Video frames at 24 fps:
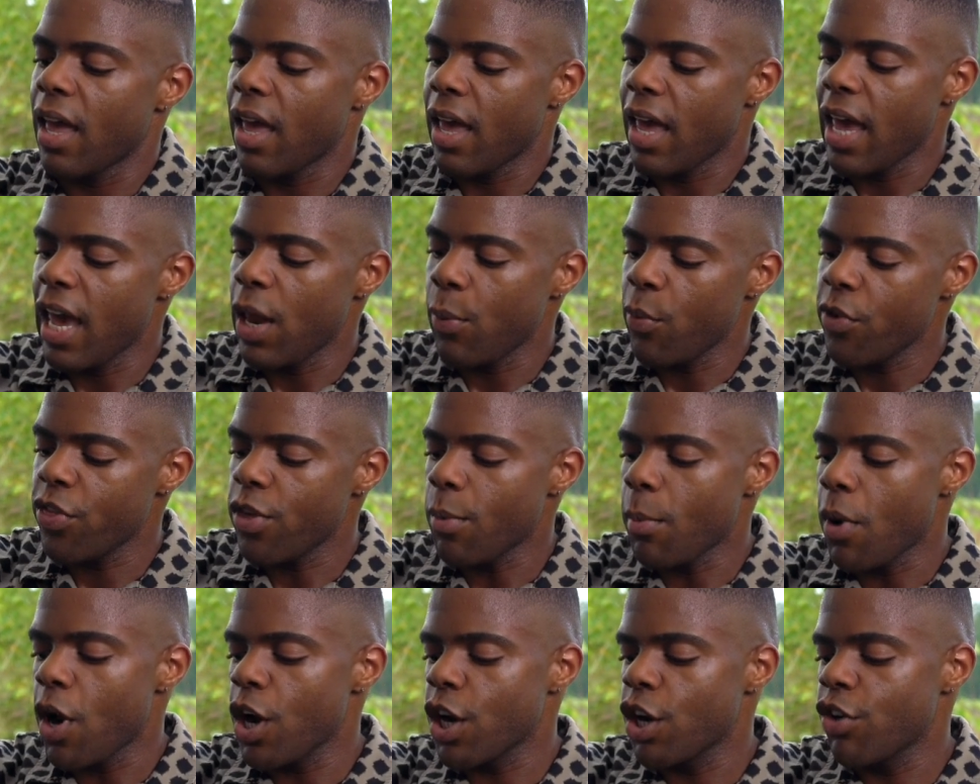And with a
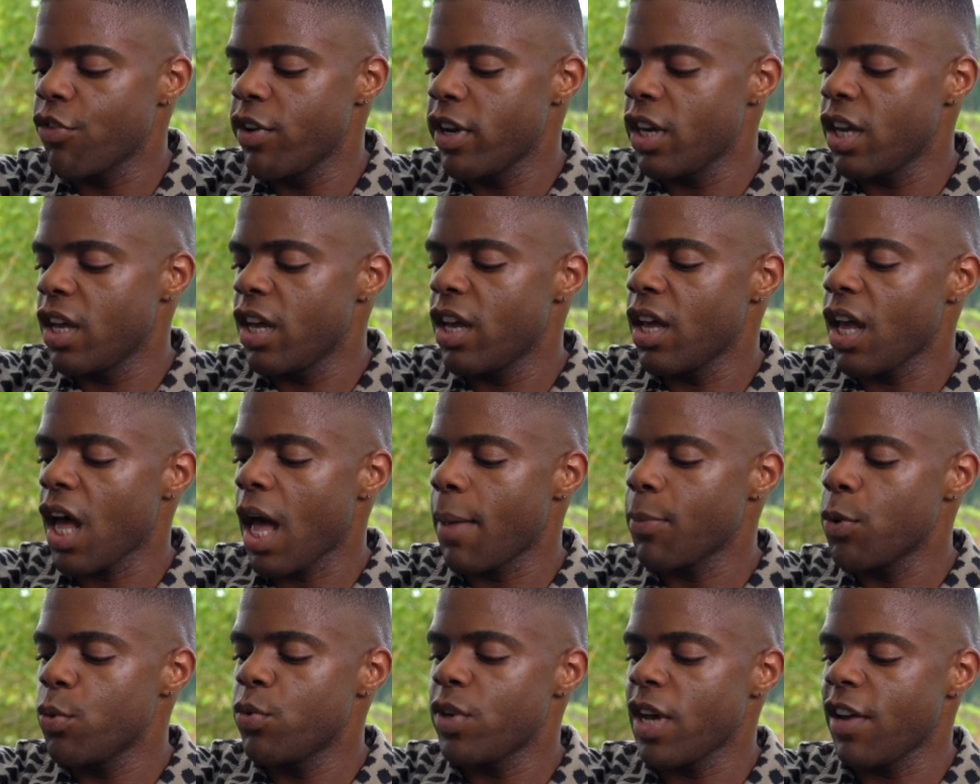margarita,
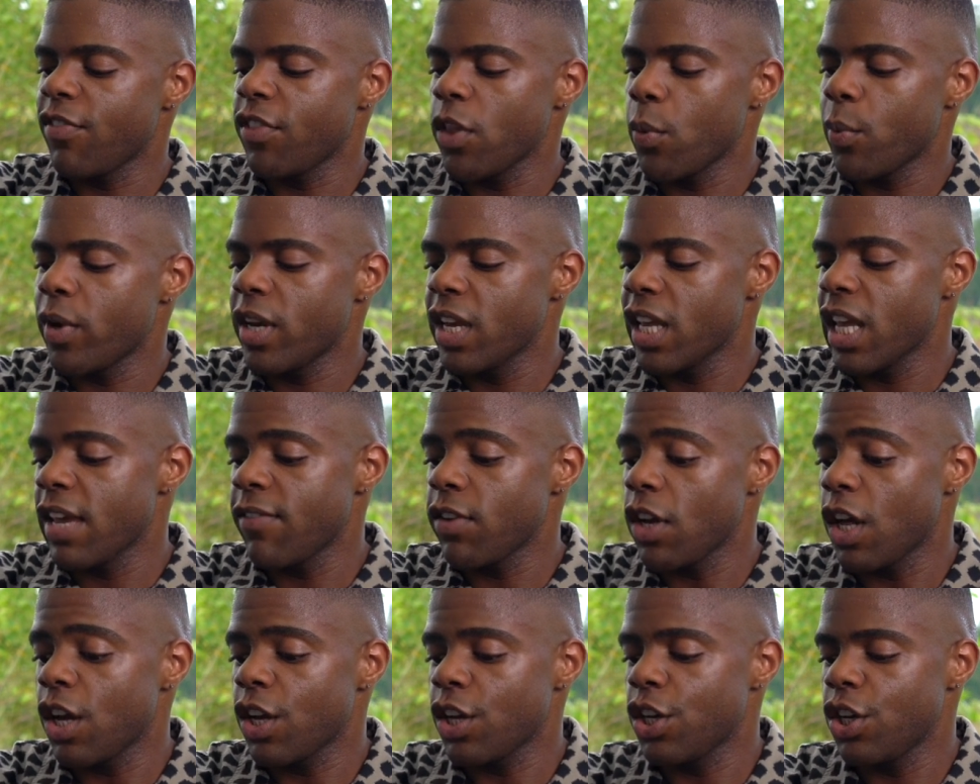you definitely want to give
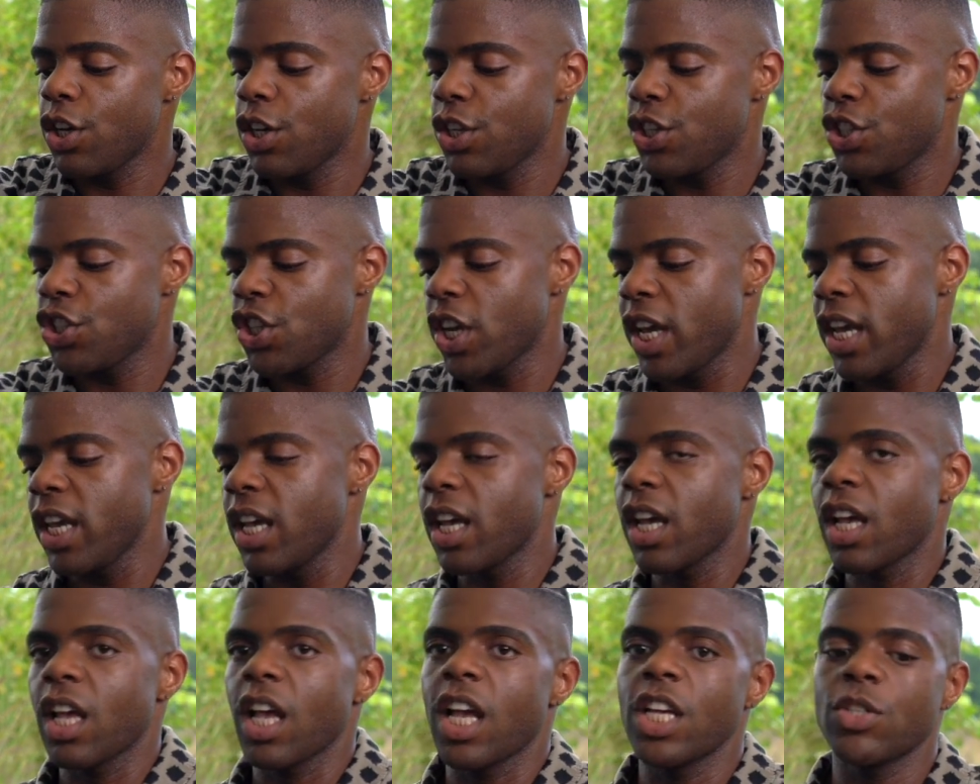it a good
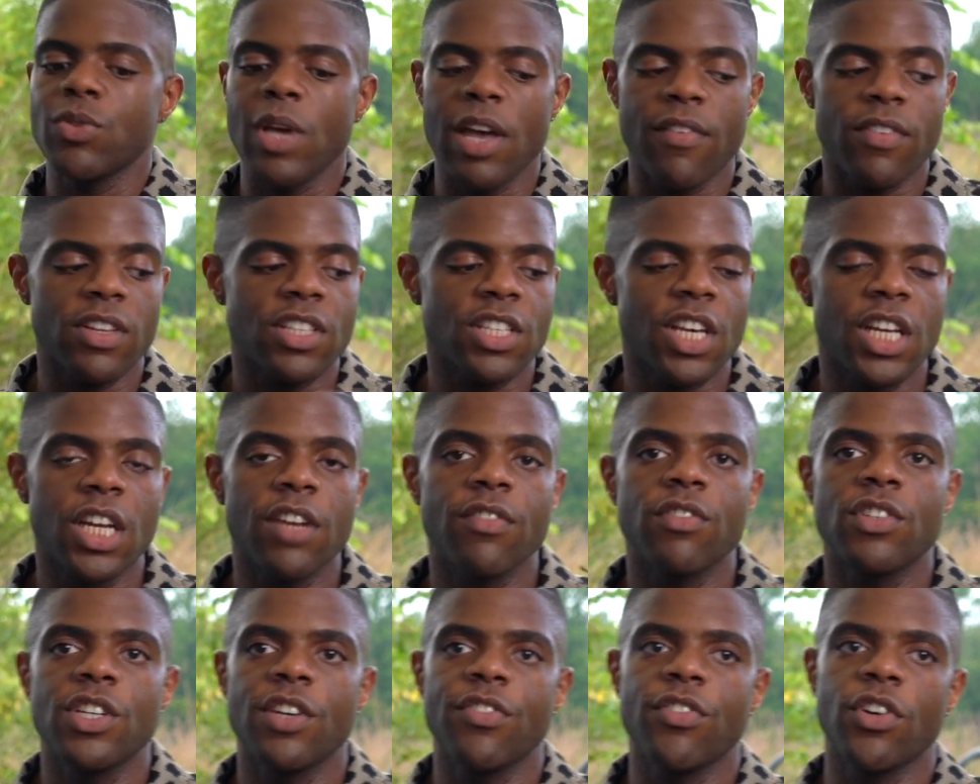shake because we have a ton
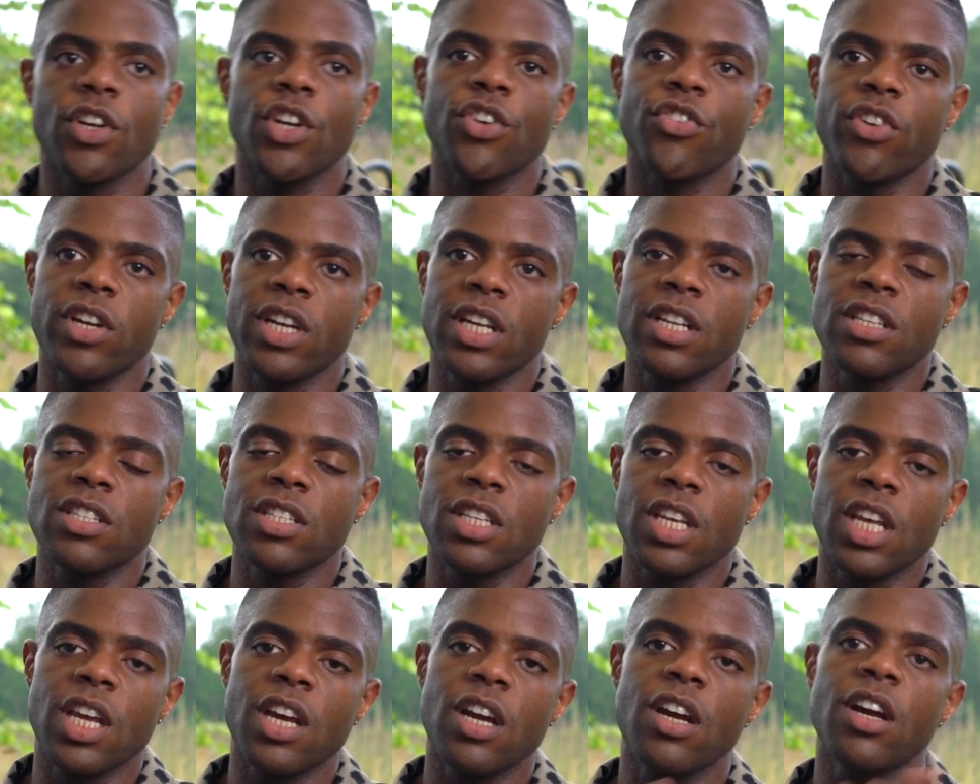of different ingredients
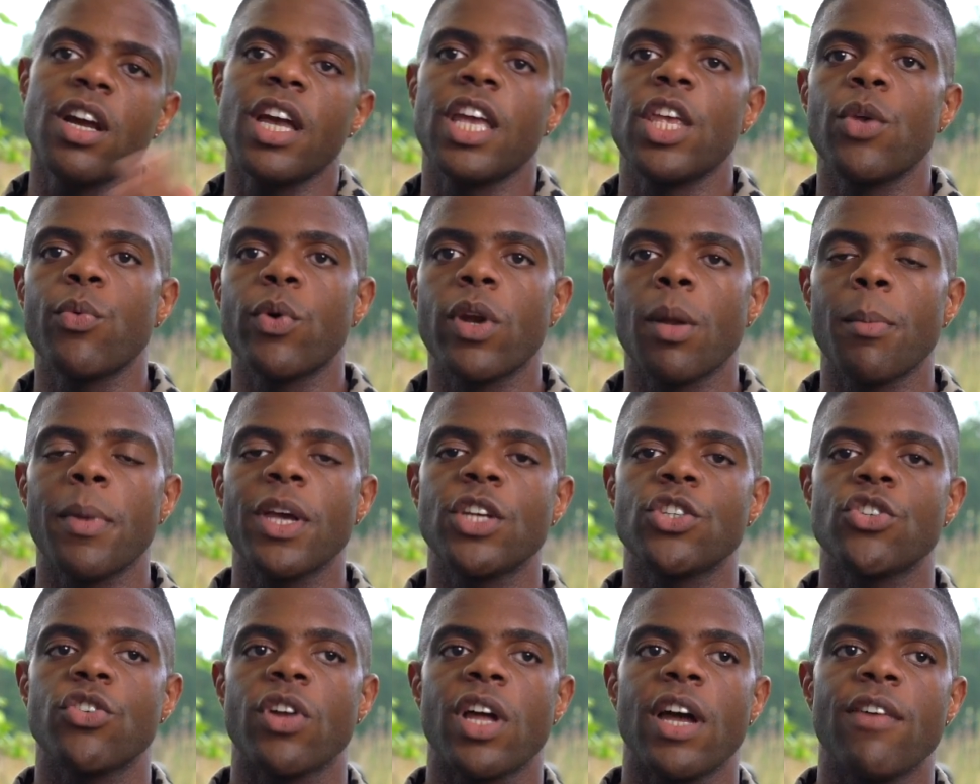in here, and you want to
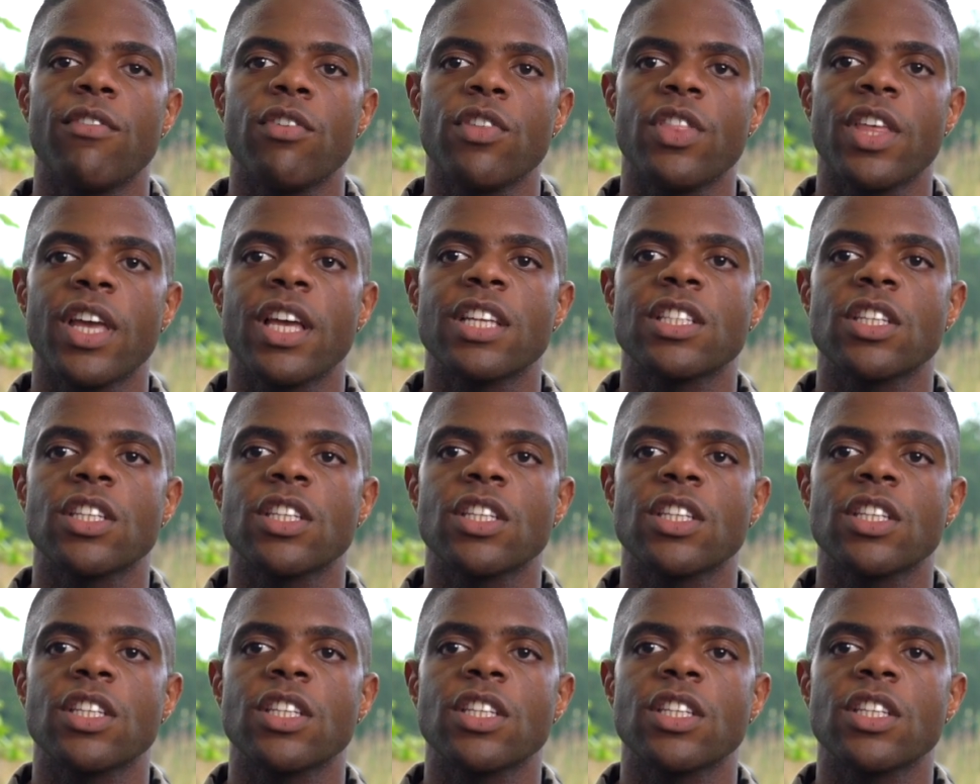make sure that everything is